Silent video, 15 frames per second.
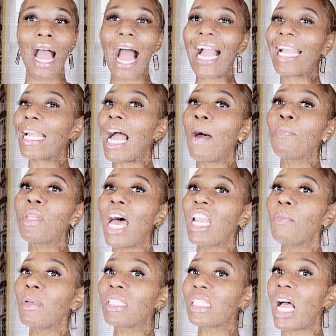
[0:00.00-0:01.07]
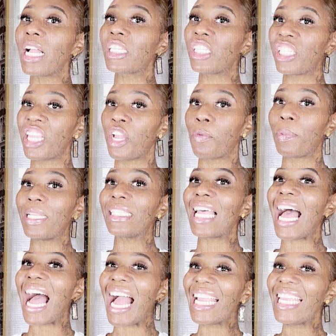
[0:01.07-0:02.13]
I'm not a massage
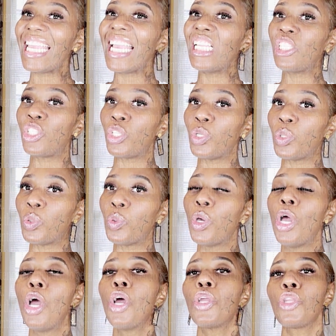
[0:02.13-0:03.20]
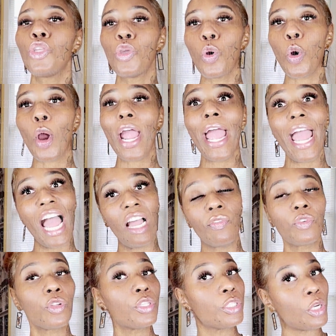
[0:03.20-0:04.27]
therapist. I can't do your
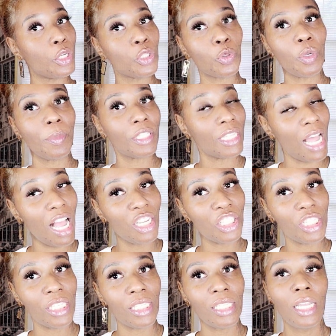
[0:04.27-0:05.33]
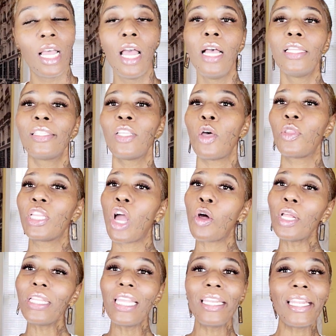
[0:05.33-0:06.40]
after surgery massages. So the
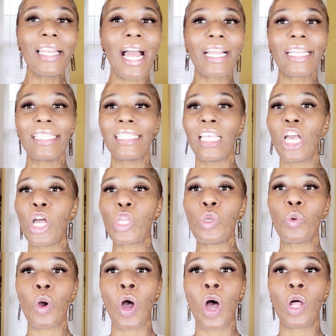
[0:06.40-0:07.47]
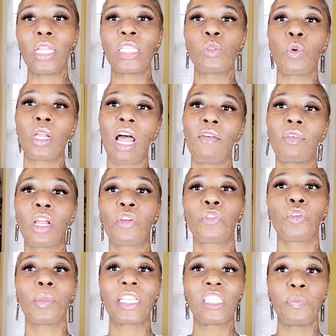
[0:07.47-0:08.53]
only thing that I can tell you all is what I've
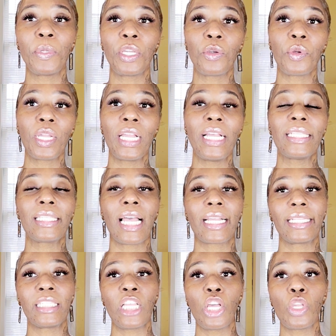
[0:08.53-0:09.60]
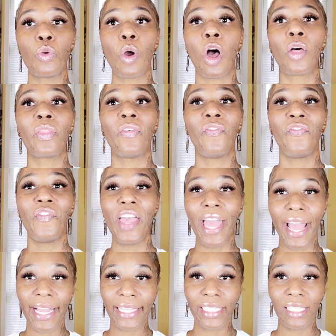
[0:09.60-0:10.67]
learned from experience. I can tell you all the
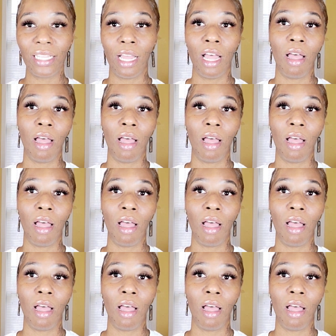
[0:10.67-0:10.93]
facts